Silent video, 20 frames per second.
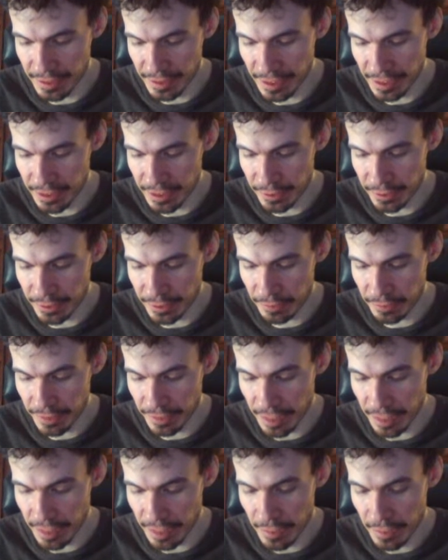The eternal
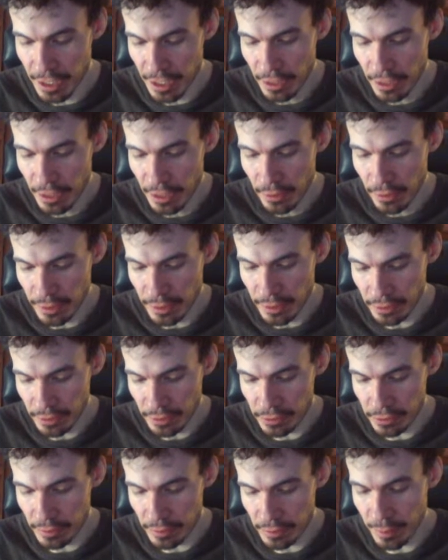flame was
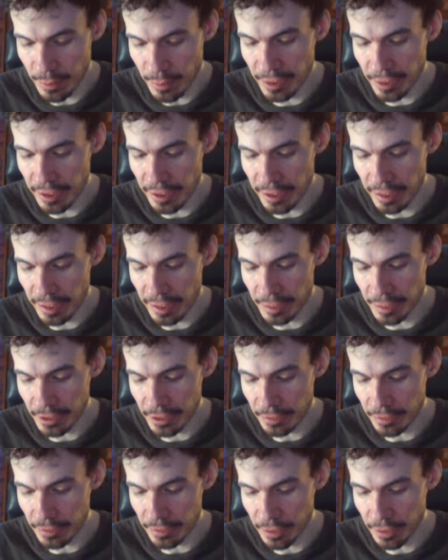also a popular element
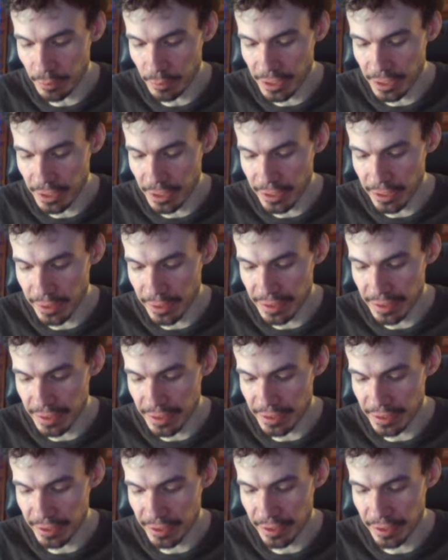of home decor in
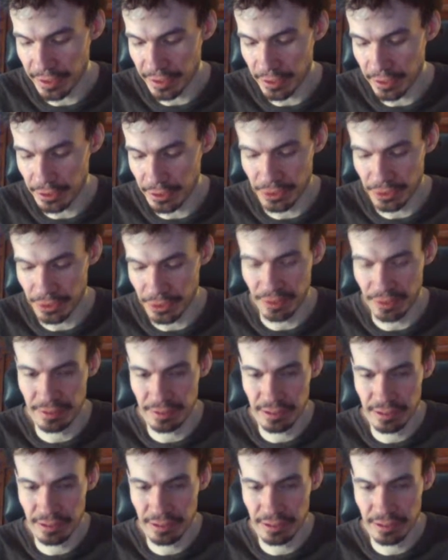certain cultures.